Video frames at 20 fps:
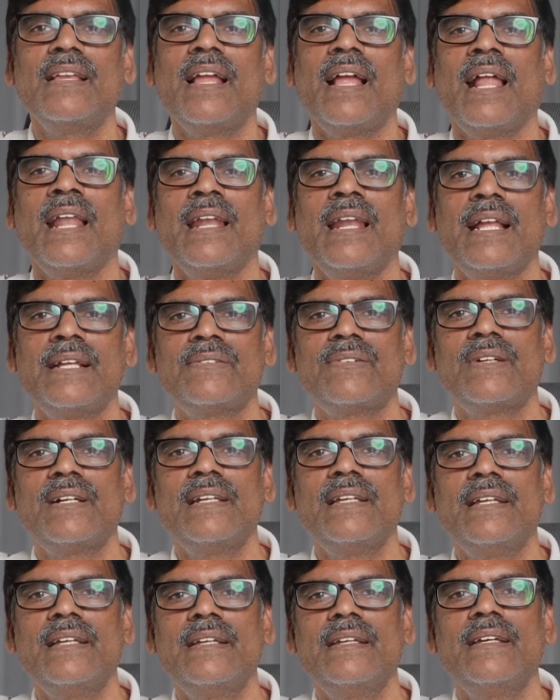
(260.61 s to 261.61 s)
And
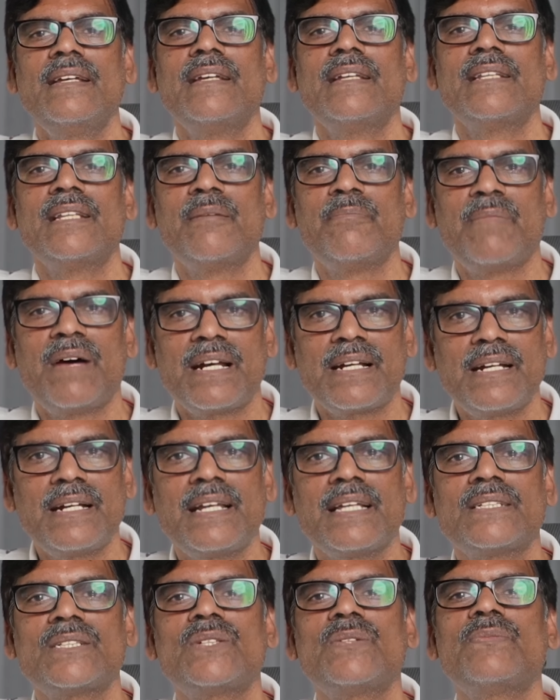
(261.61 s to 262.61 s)
naturally, the market
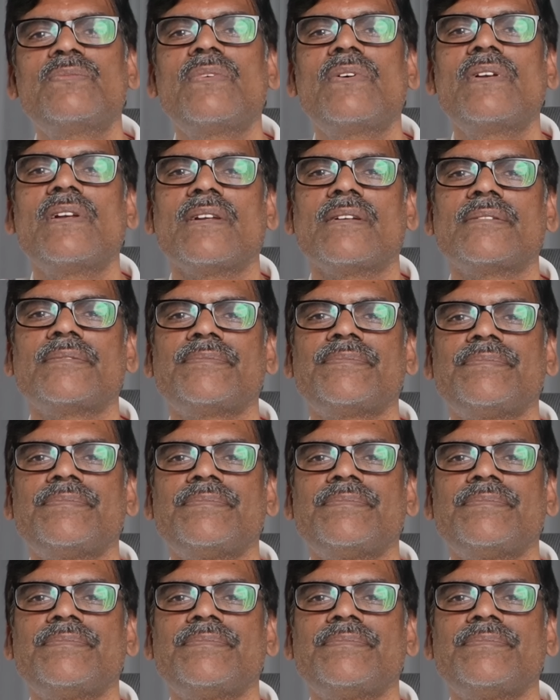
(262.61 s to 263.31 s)
has to fall.